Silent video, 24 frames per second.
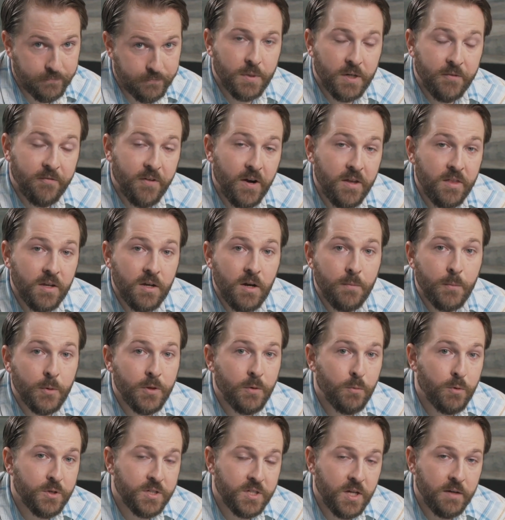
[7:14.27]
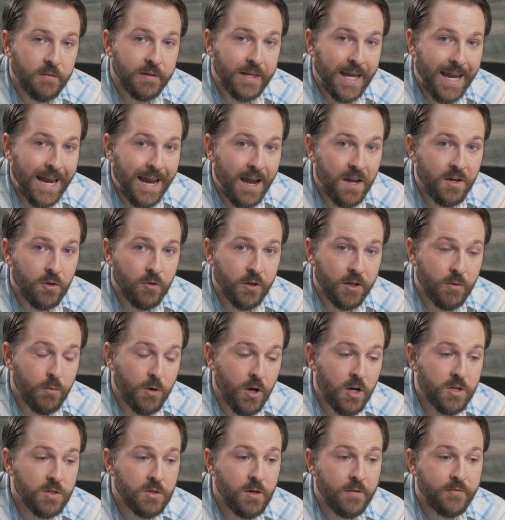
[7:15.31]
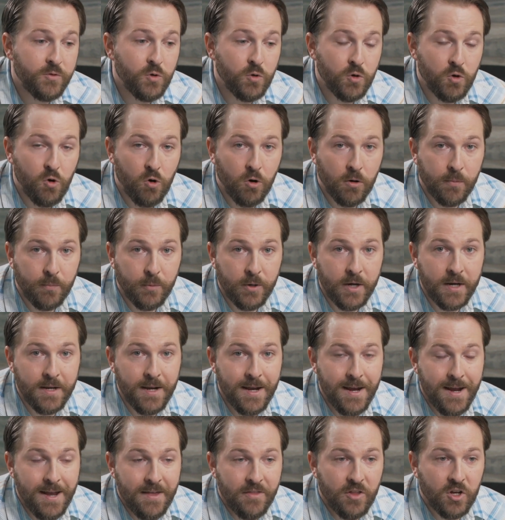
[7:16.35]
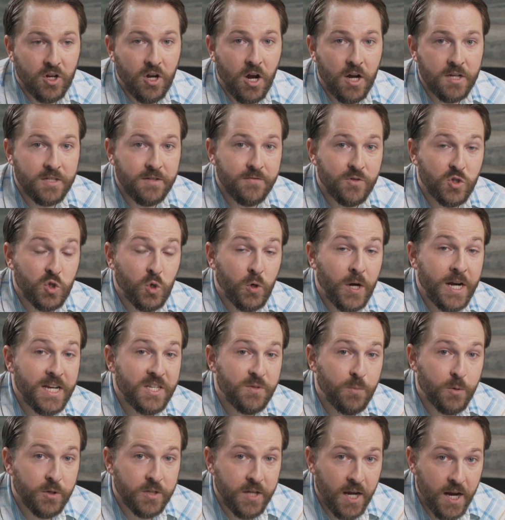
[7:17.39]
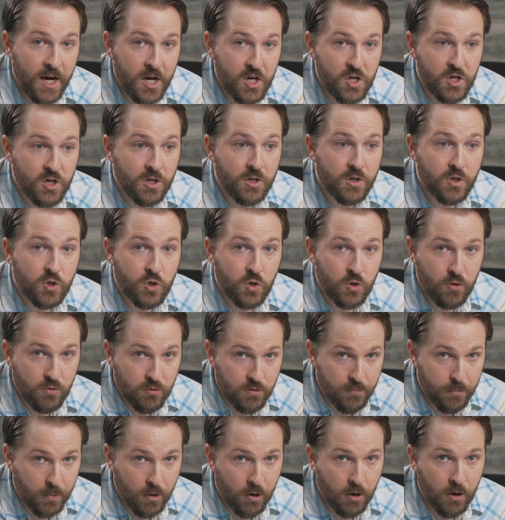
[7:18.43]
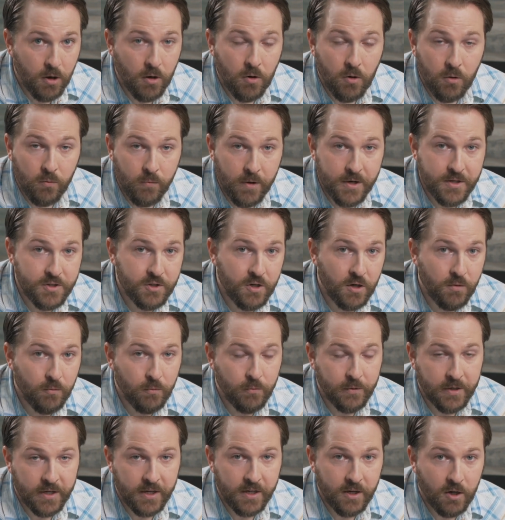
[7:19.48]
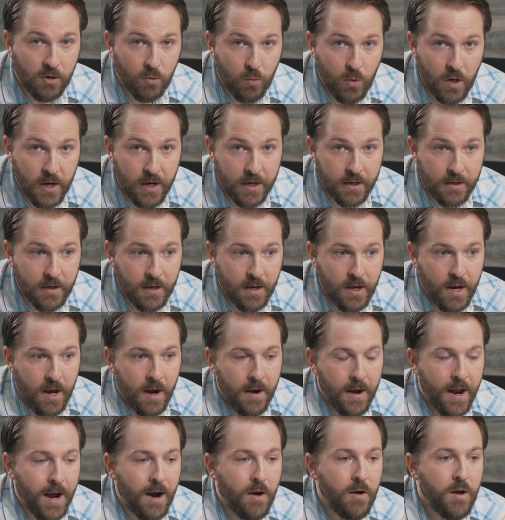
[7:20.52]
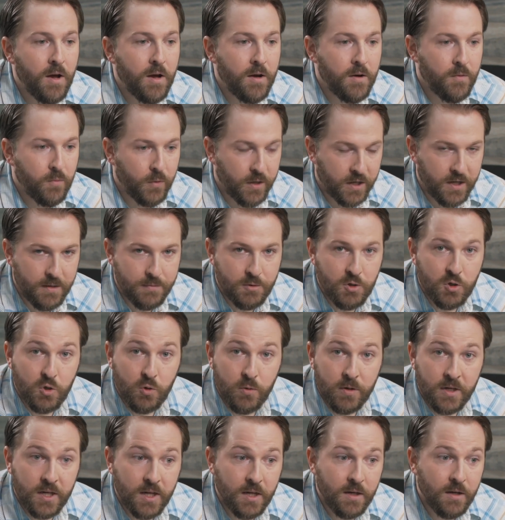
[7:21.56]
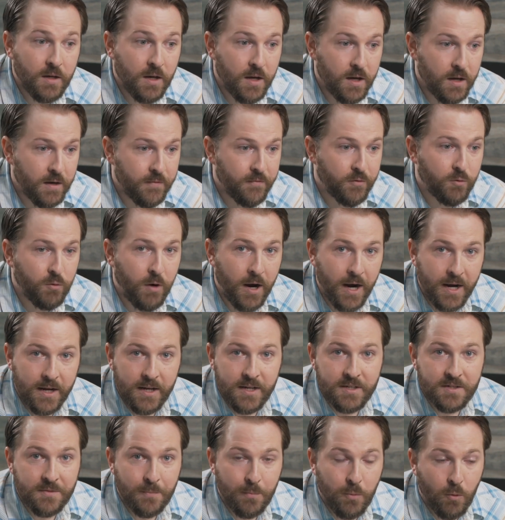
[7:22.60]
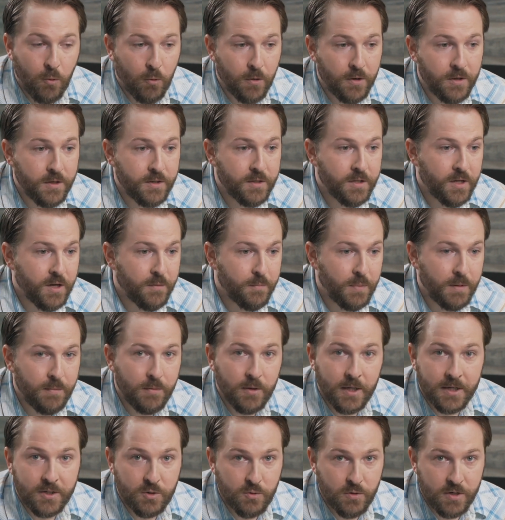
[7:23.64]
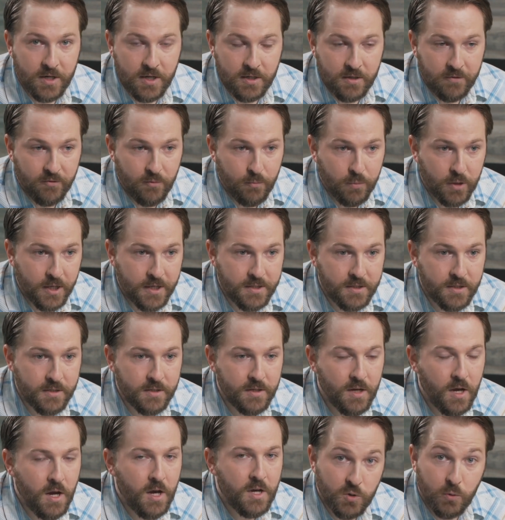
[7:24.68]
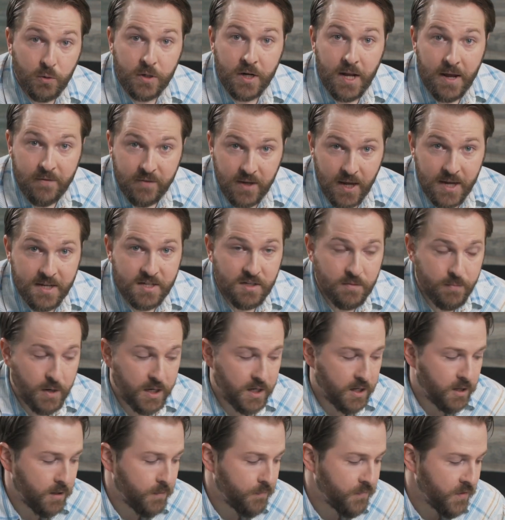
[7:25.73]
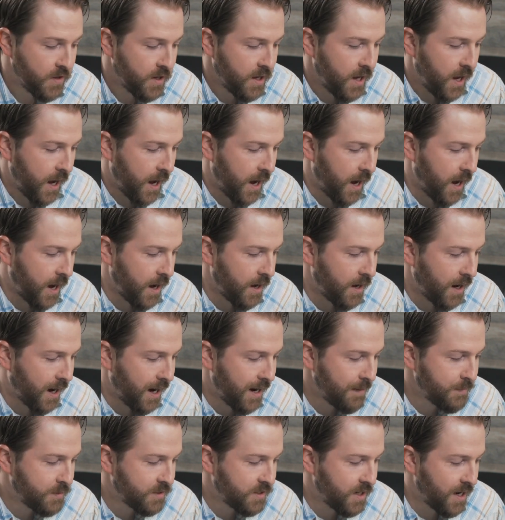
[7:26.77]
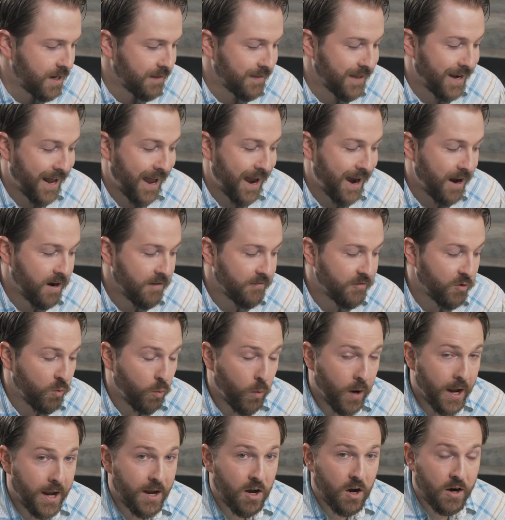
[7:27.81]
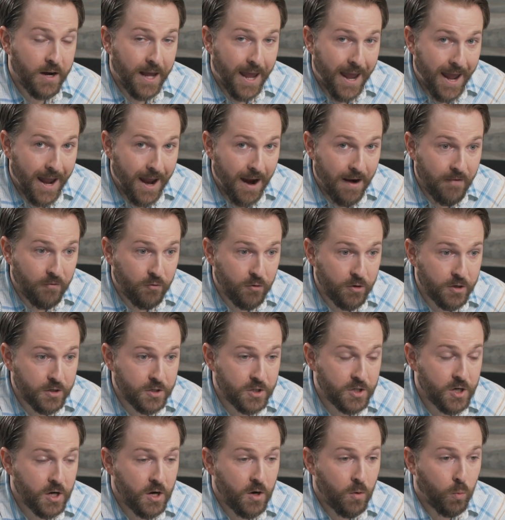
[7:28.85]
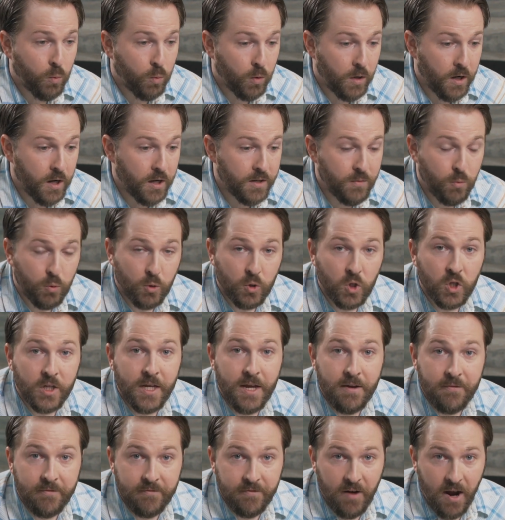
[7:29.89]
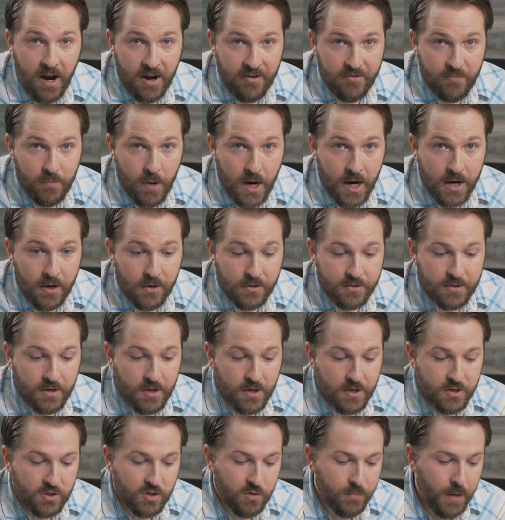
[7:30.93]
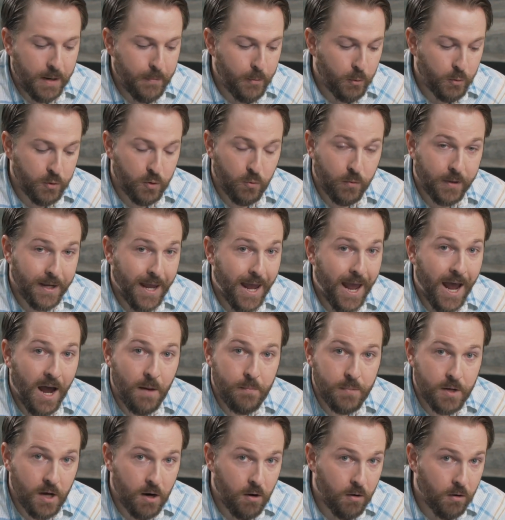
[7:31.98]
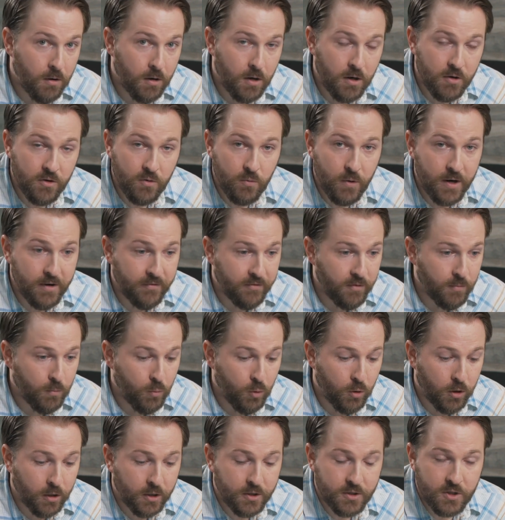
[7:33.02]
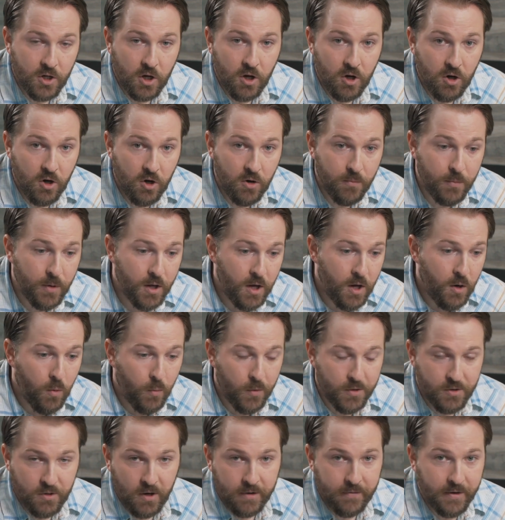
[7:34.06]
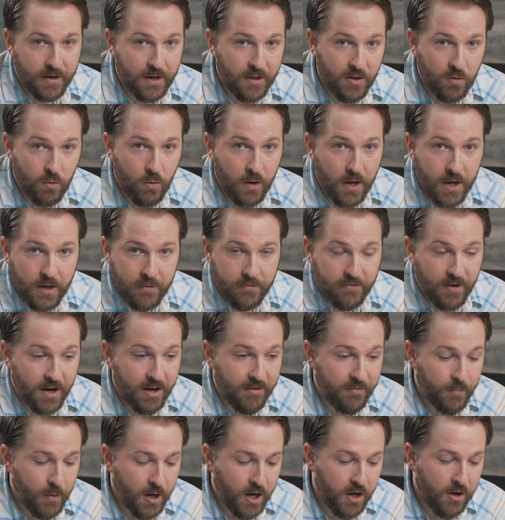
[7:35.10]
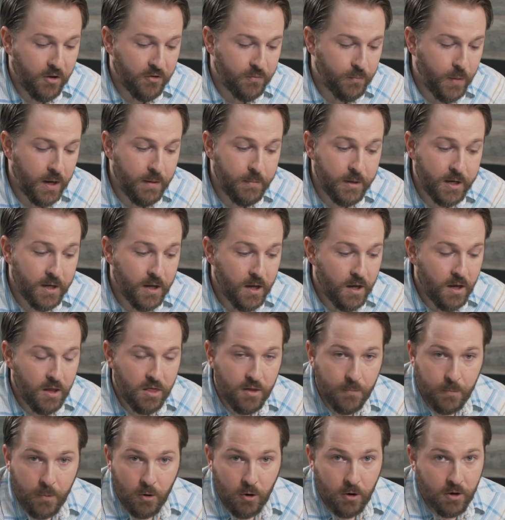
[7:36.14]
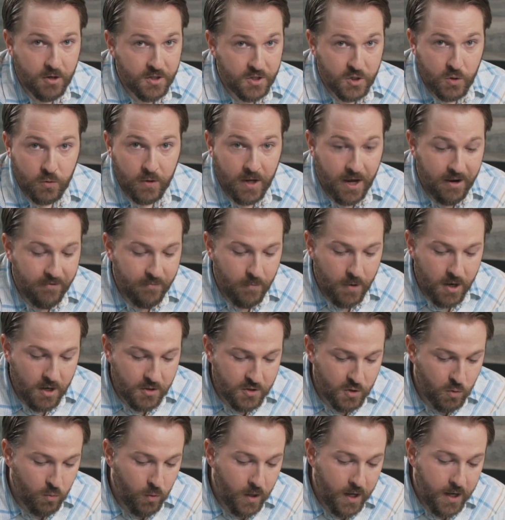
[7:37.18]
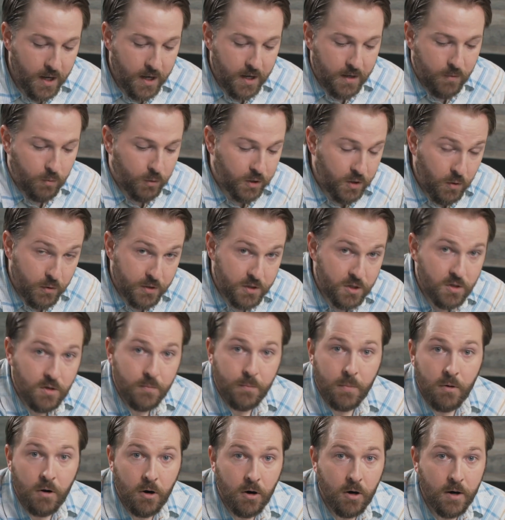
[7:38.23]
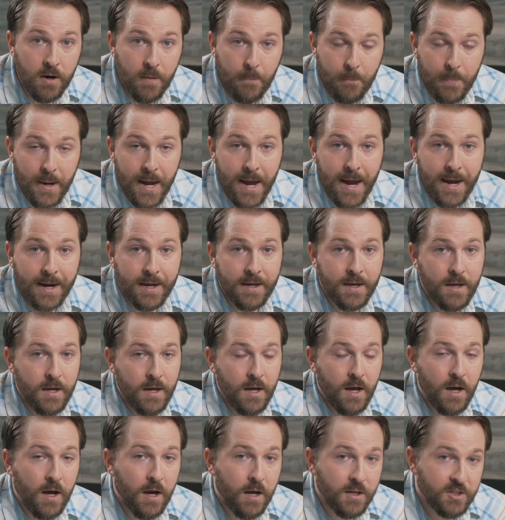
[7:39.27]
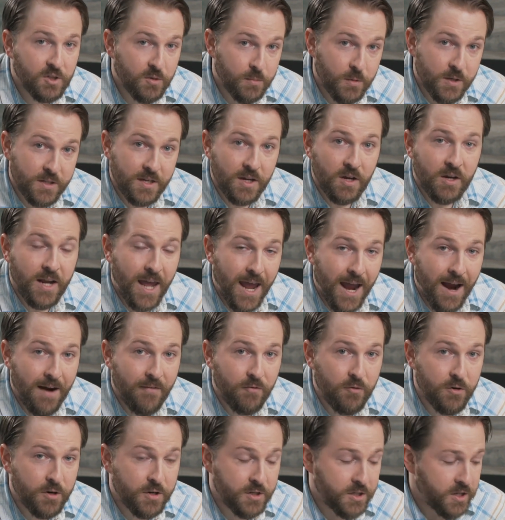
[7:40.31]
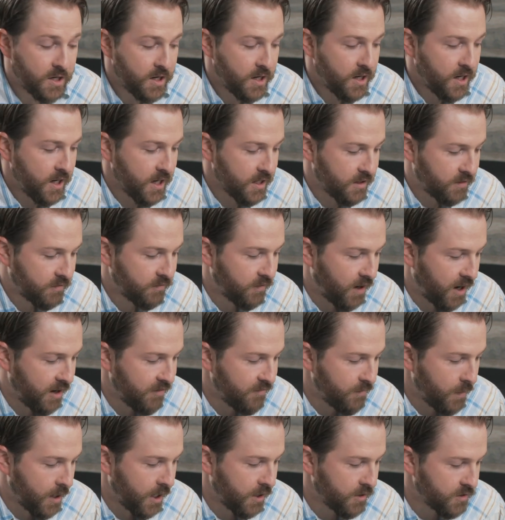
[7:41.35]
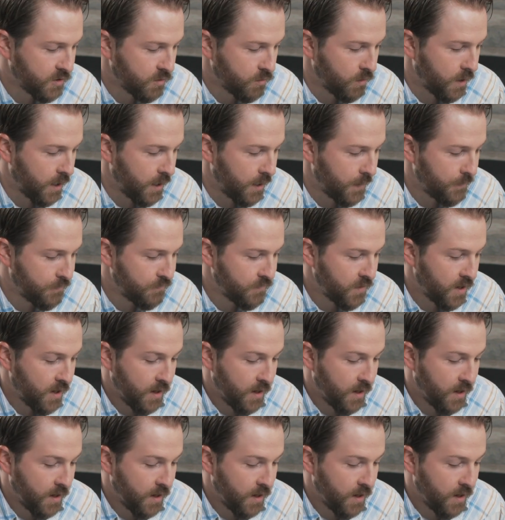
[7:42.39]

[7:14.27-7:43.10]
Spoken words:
But to find the number that we're saving annually, we also have to incorporate the cost of transportation to the bar or restaurant where we're getting our wine. Now, when it comes to drinking, variety is important. People like drinking at different places, so we're going to have to estimate here. And I'm saying that out of the way, on average, we're looking at 5 miles. So maybe we're doing a happy hour on the way from work to home. We drive out of the way 5 miles. Maybe the bar is 2.5 miles away. We're going to the bar and back. So I'm going to say on average, it's 5 miles away.